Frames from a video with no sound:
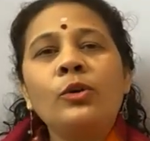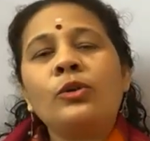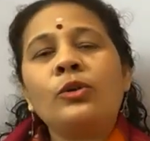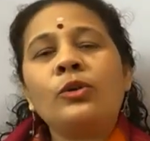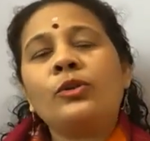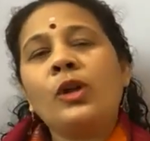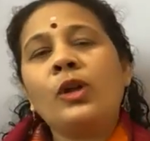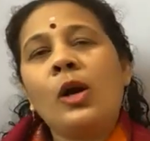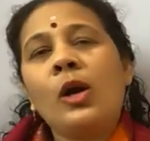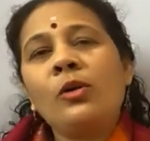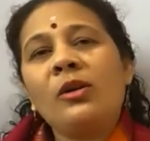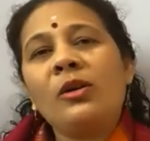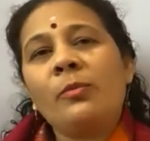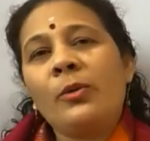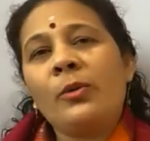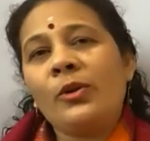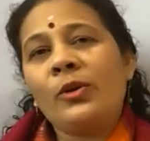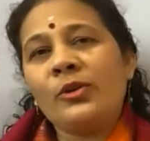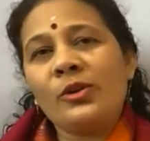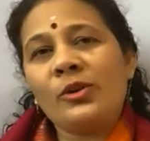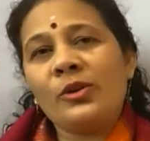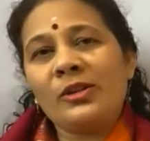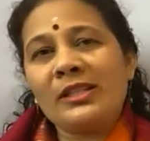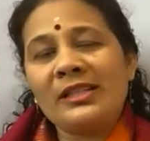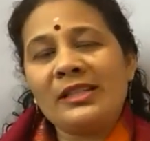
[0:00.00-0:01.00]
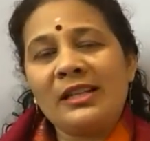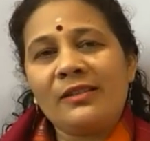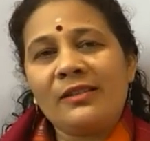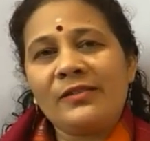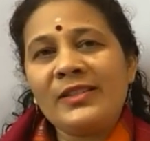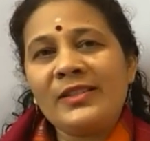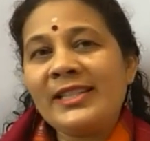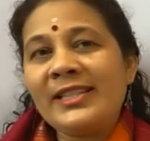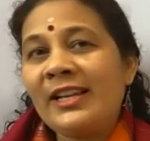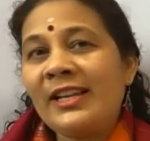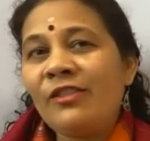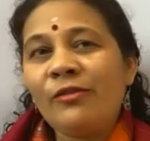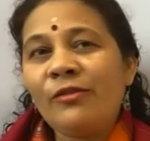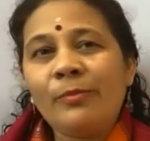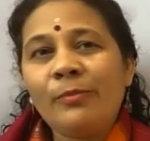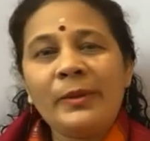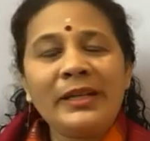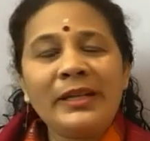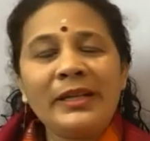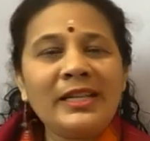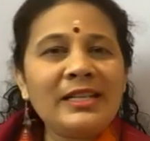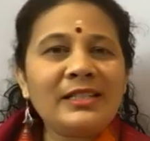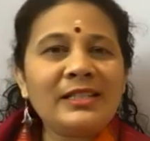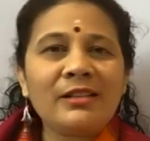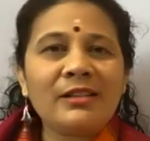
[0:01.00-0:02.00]
down upon yourself.
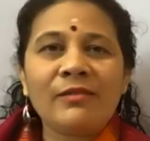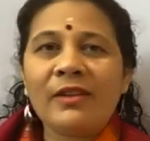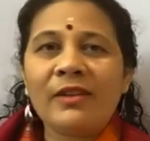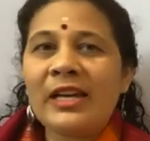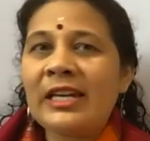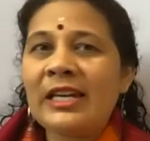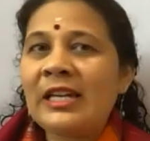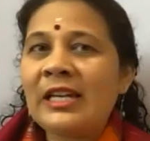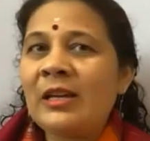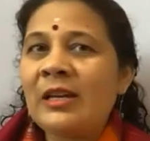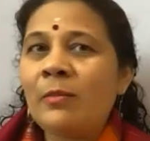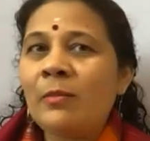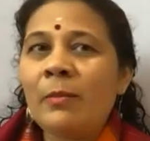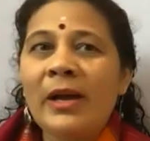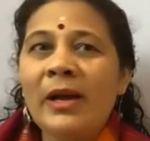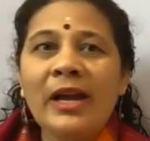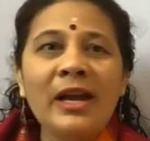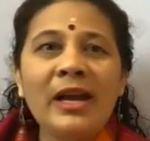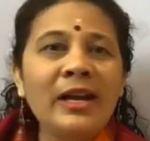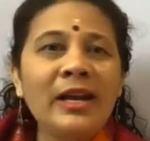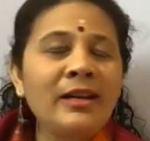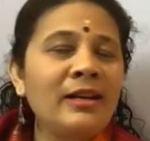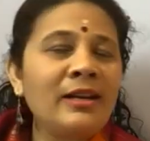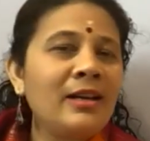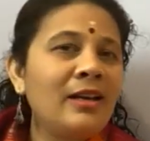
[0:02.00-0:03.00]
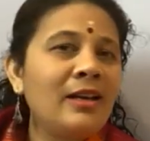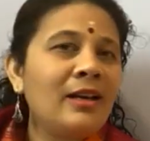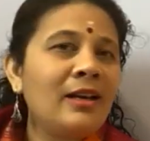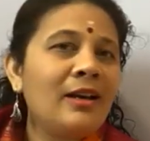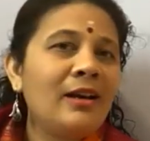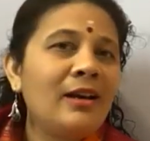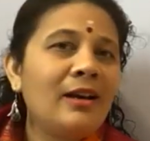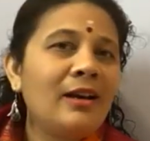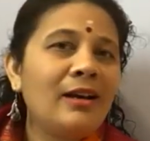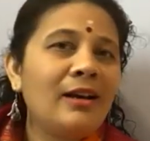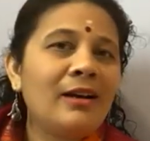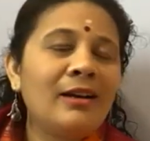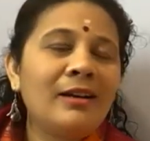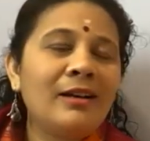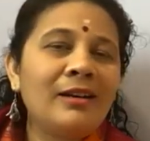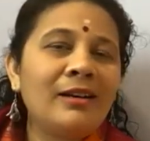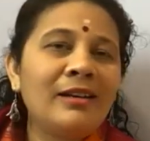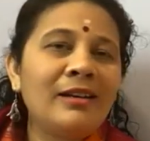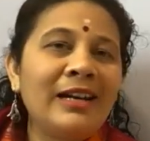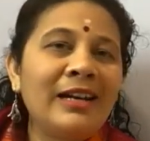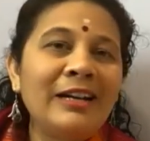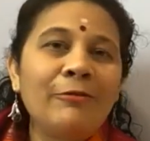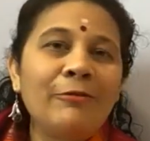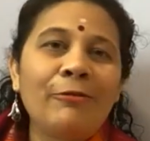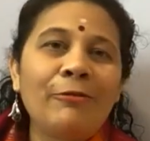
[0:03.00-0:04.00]
Self-pity is a very bad
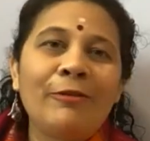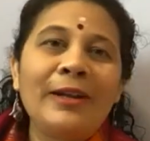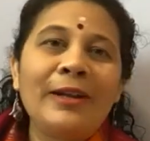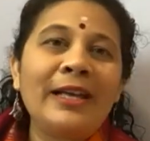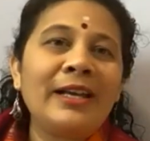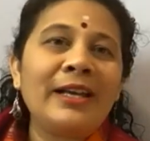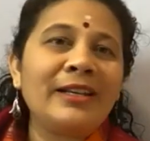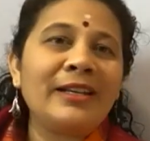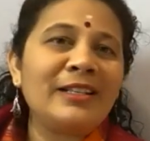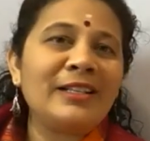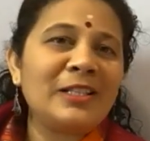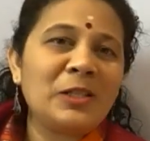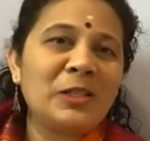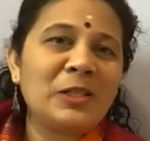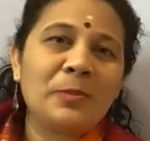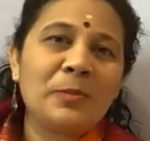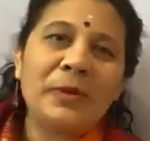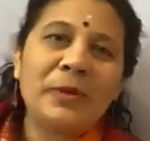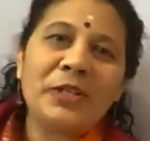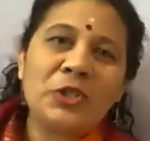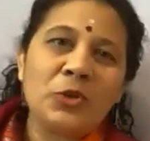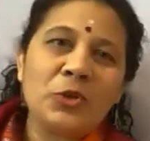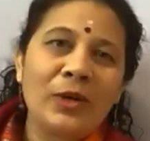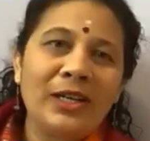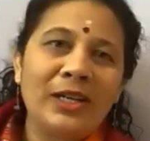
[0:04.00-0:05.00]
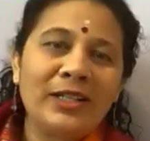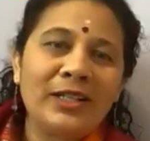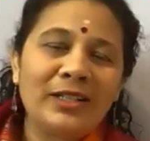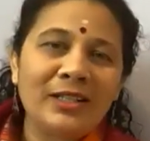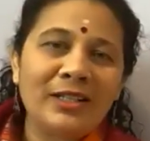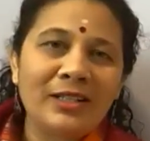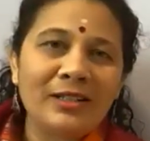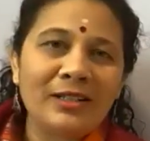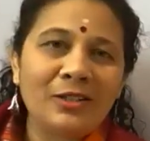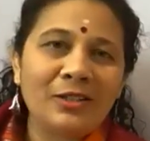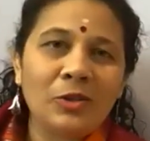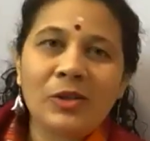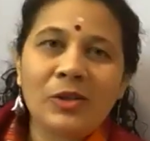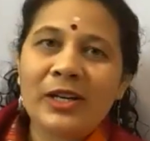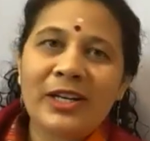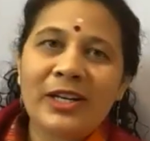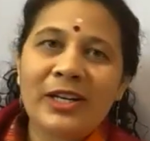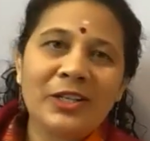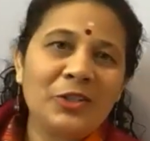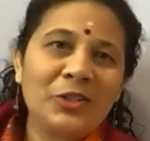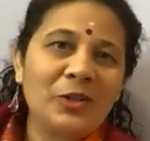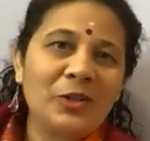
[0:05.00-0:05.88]
red flag in spirituality to correct